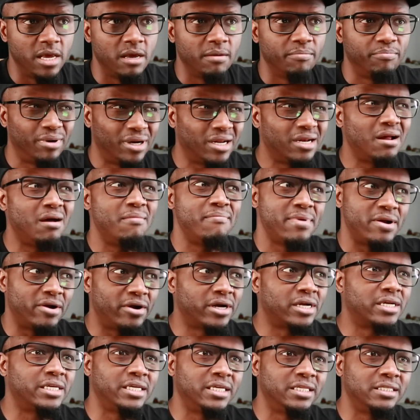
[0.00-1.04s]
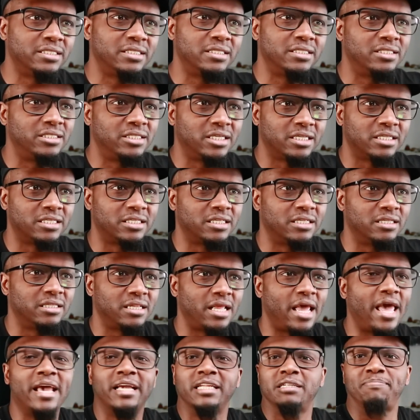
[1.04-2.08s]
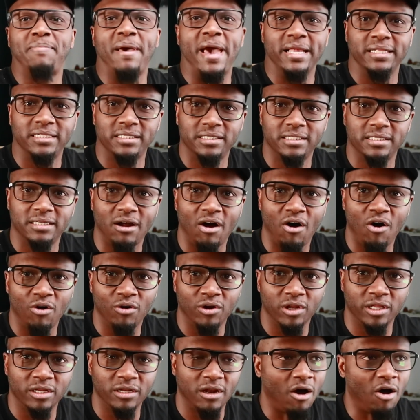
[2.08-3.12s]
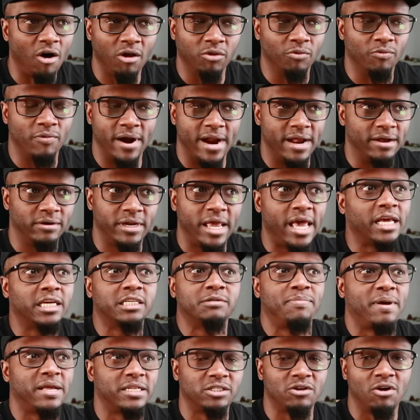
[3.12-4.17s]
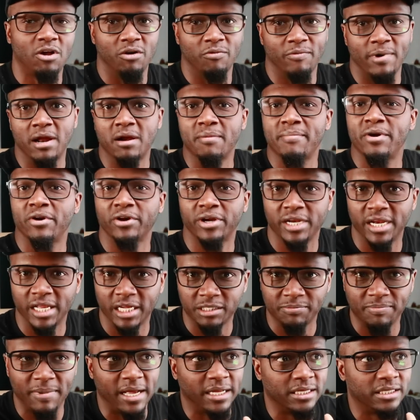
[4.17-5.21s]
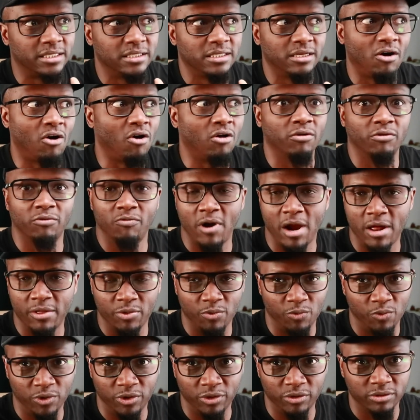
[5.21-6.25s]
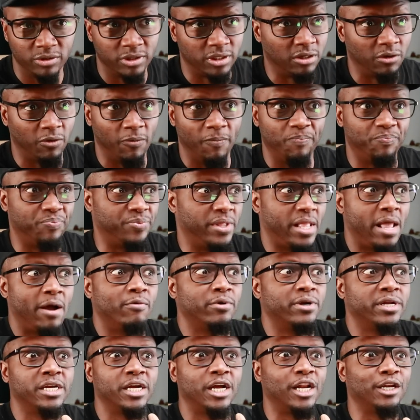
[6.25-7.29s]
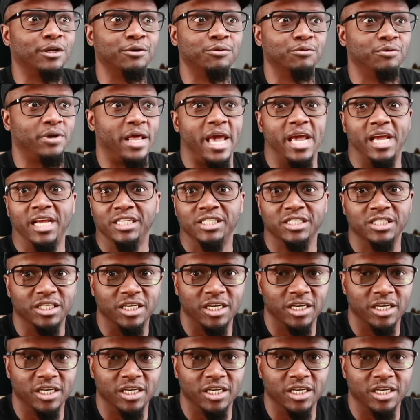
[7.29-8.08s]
But Americans, just expats all around, expats all around, American expats all around the world. So that would include Asian